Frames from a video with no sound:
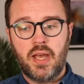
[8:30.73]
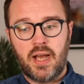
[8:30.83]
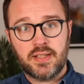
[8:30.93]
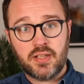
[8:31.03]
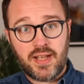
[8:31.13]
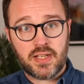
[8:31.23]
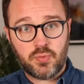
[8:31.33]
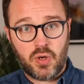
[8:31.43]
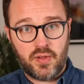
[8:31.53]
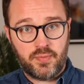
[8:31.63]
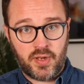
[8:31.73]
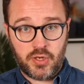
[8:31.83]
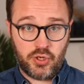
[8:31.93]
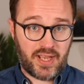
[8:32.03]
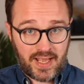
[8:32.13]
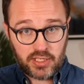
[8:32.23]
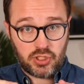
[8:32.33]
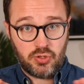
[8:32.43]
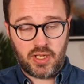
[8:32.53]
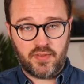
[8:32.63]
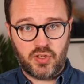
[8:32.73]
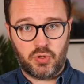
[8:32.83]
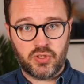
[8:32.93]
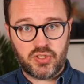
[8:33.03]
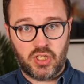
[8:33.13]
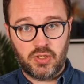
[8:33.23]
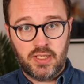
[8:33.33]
So that's worth knowing. You can do that if you want to.